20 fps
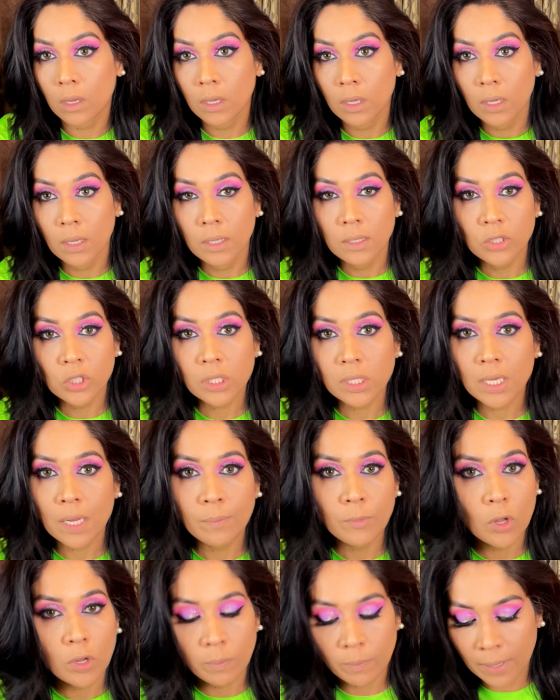Just I'm
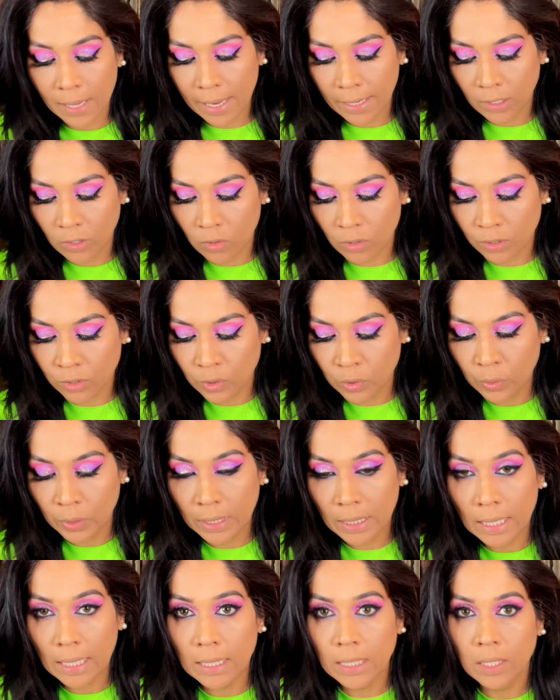not planning on
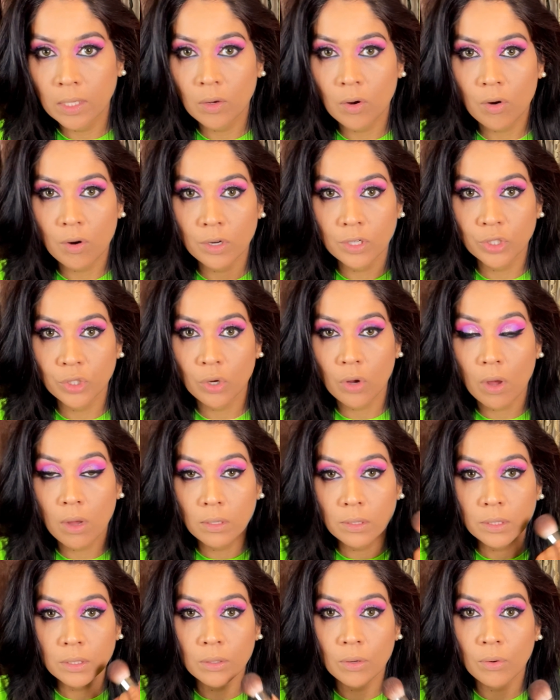doing any harsh
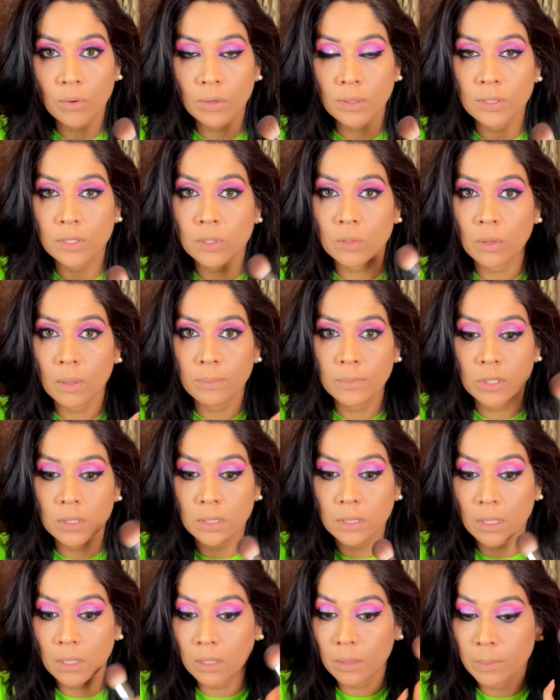contour, so I'm just
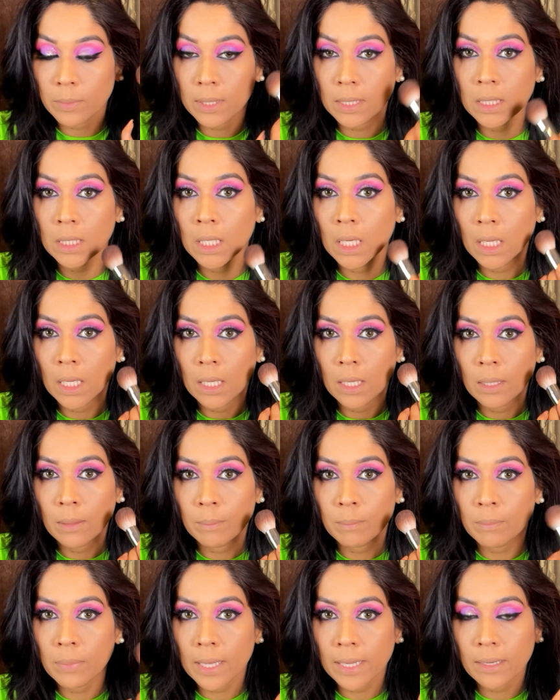gonna be
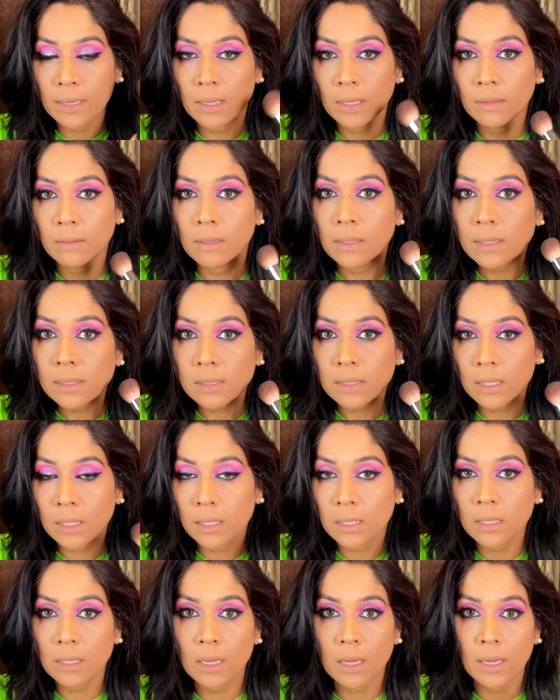blending this
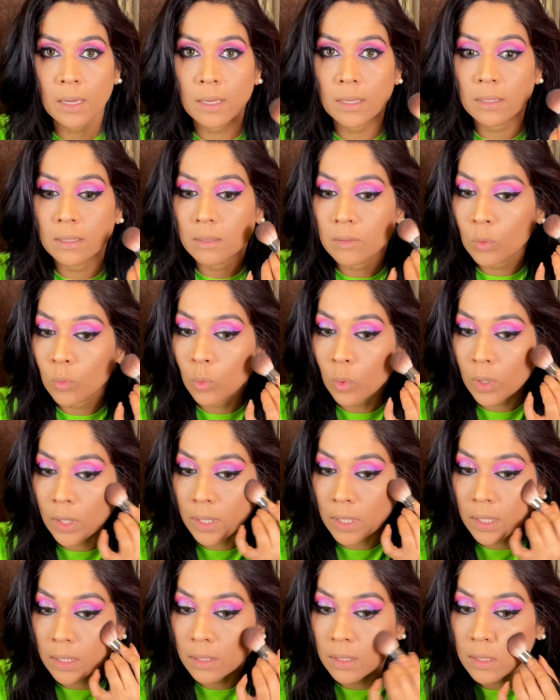in and
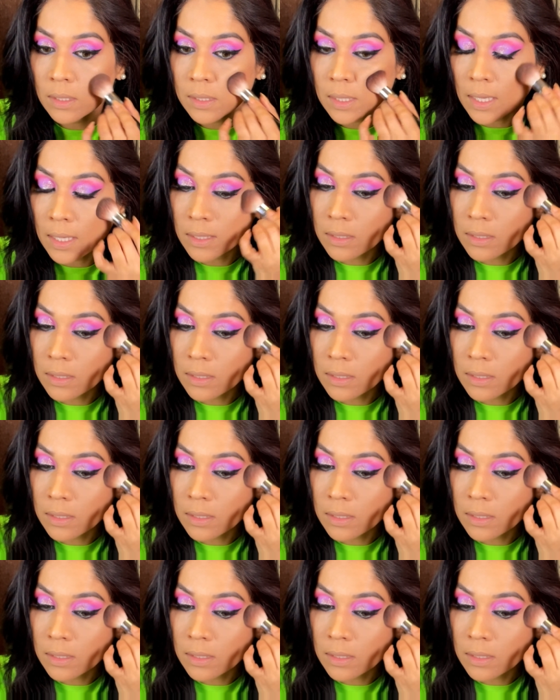working this as a